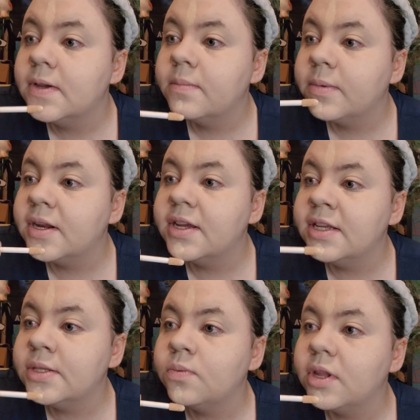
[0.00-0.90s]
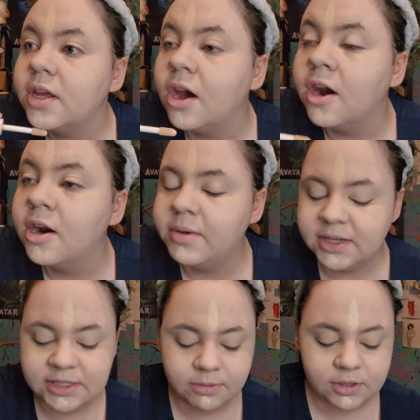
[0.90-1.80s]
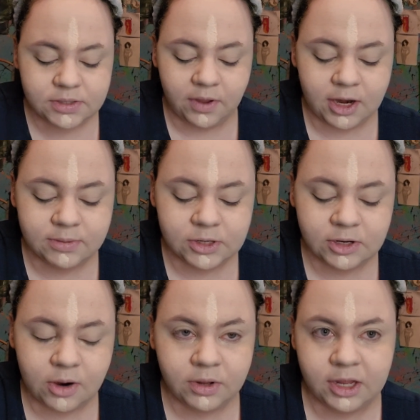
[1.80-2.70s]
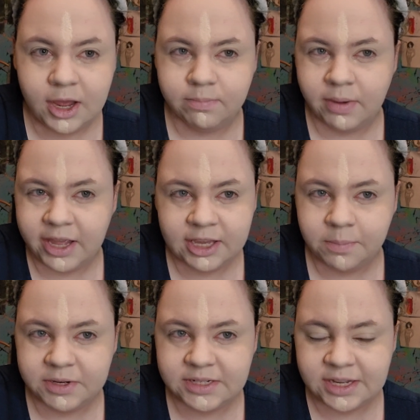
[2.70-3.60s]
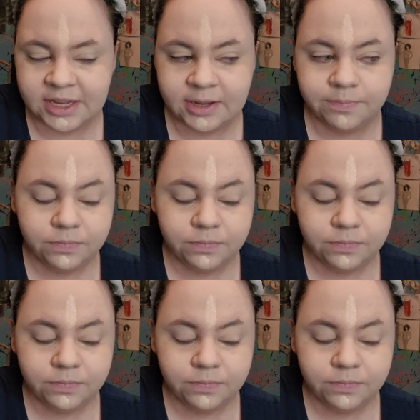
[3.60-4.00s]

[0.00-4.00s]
but it's really hard because some of those fandoms are not really my cup of tea.